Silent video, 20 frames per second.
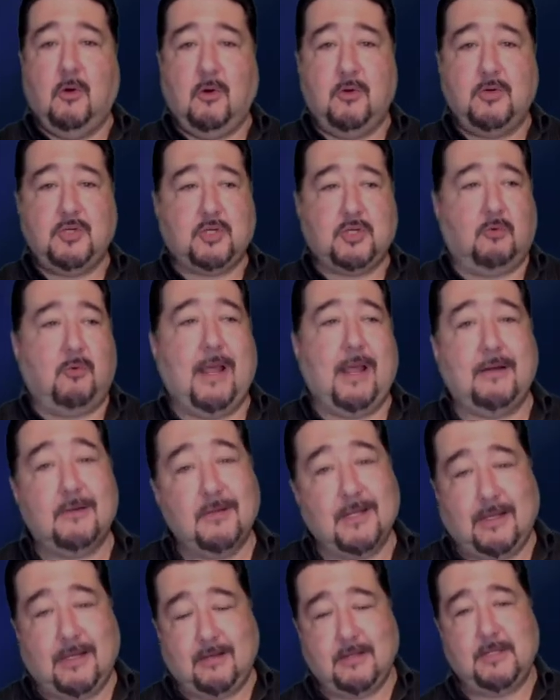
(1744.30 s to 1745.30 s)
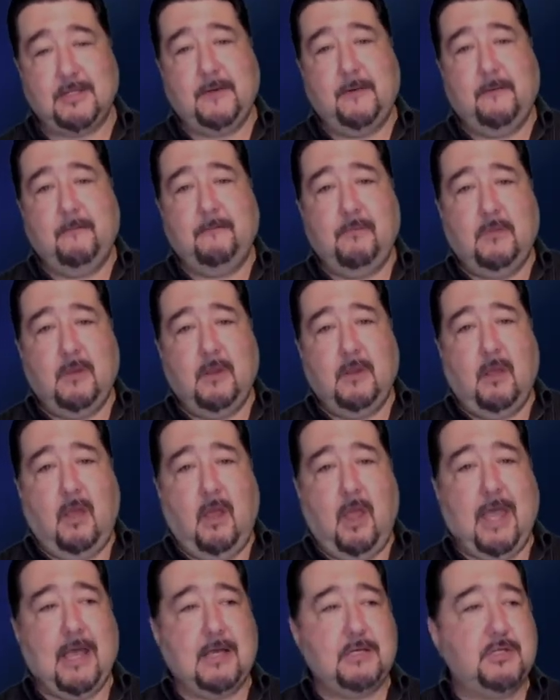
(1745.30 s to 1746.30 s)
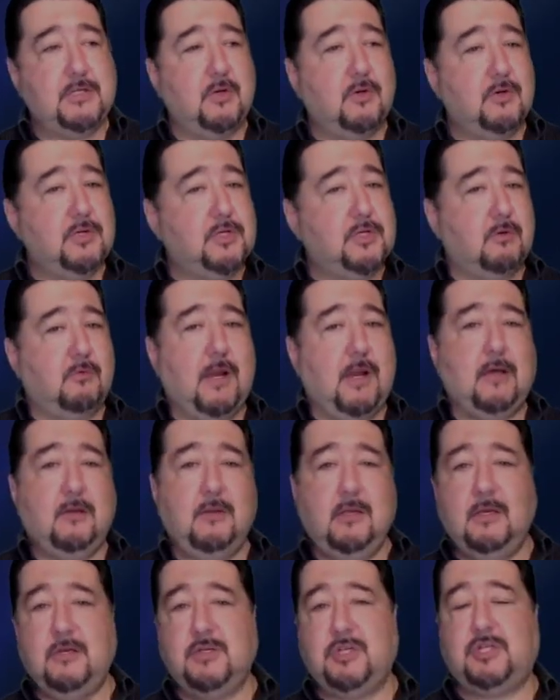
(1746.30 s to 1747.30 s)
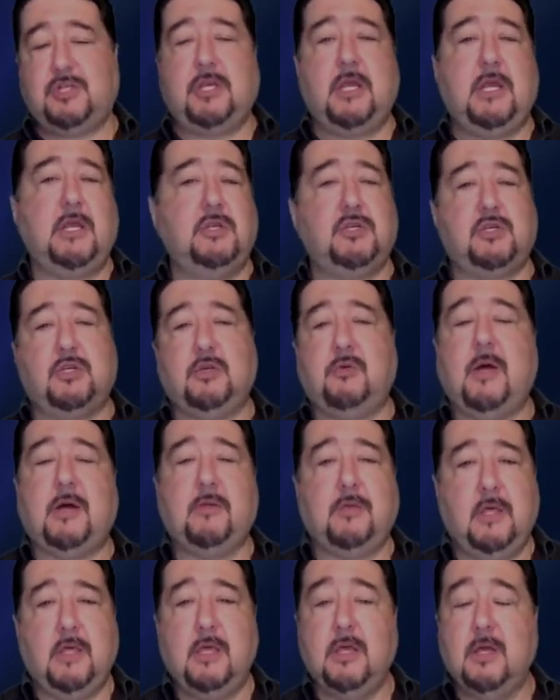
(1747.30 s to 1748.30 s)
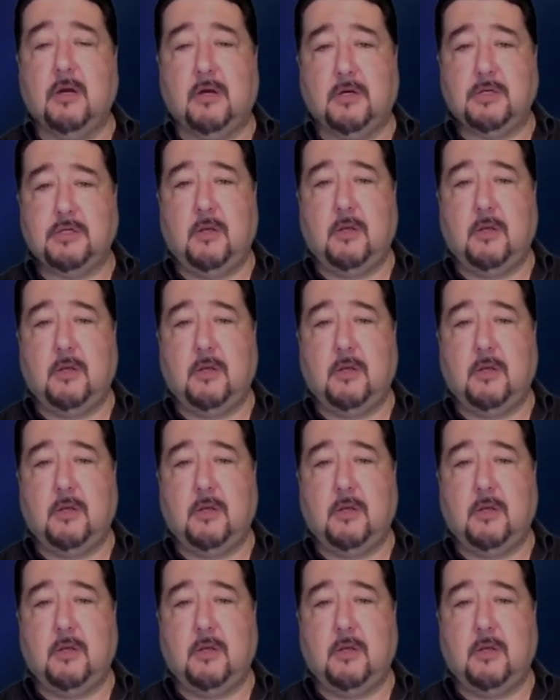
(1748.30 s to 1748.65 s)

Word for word: surroundings. Has your surroundings changed throughout the years?